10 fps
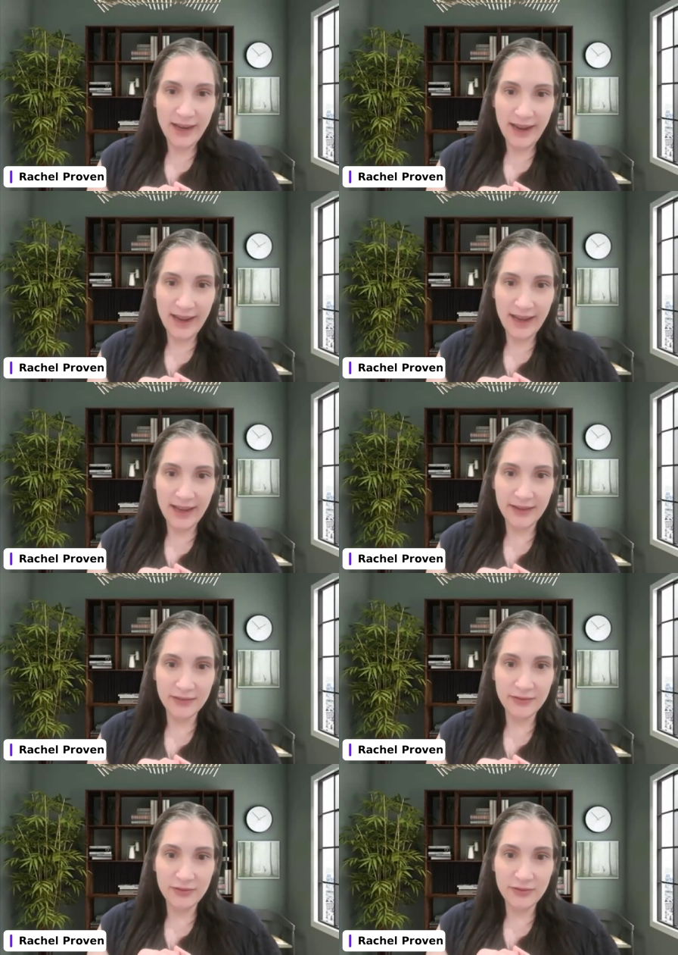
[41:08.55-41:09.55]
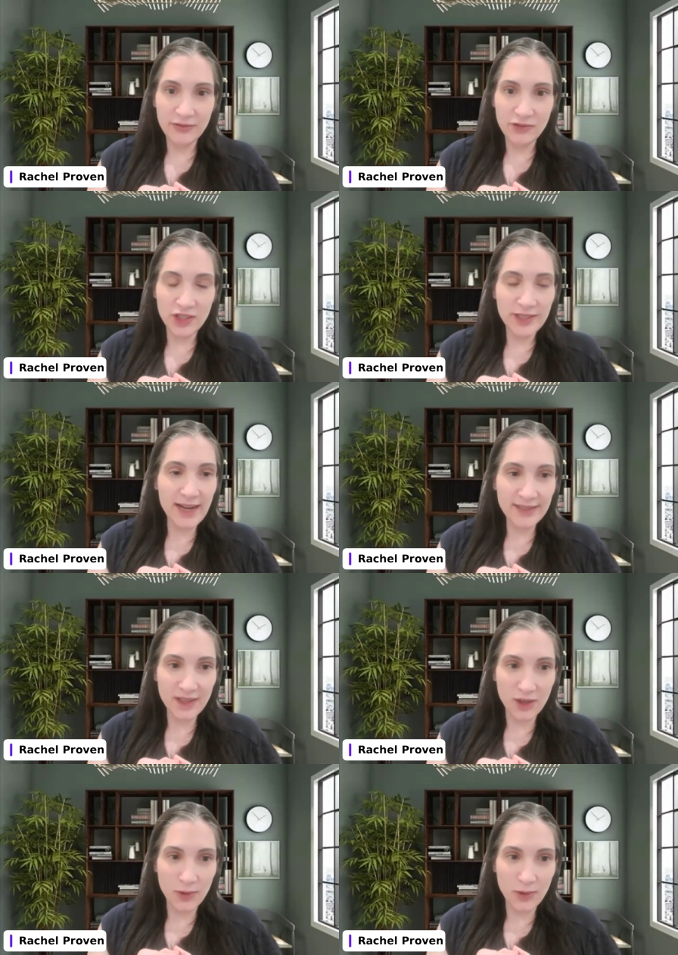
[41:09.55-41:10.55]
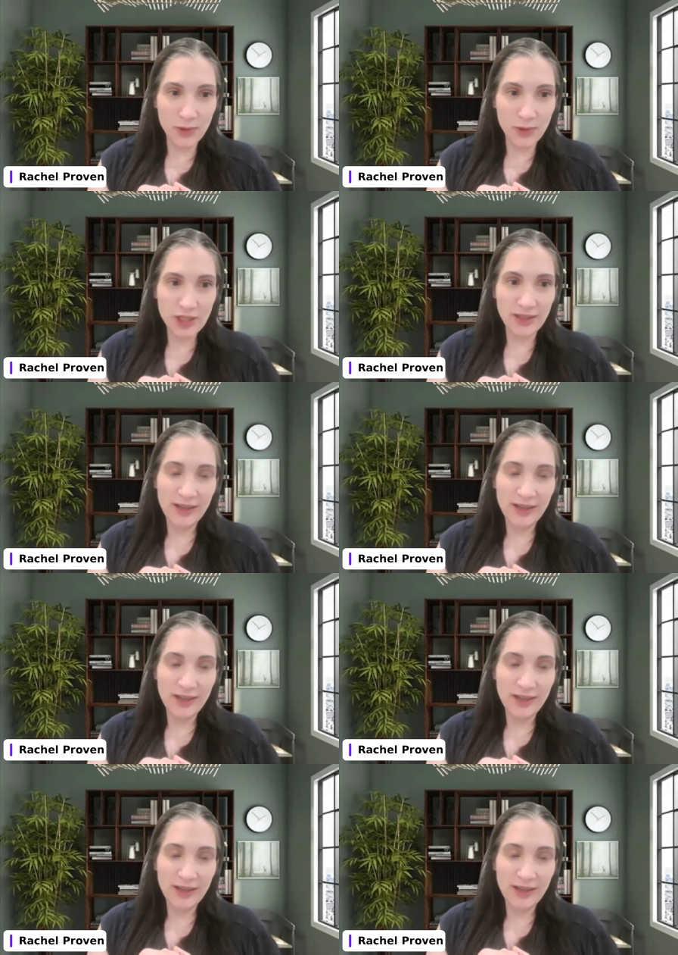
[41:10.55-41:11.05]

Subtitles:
and just ask a question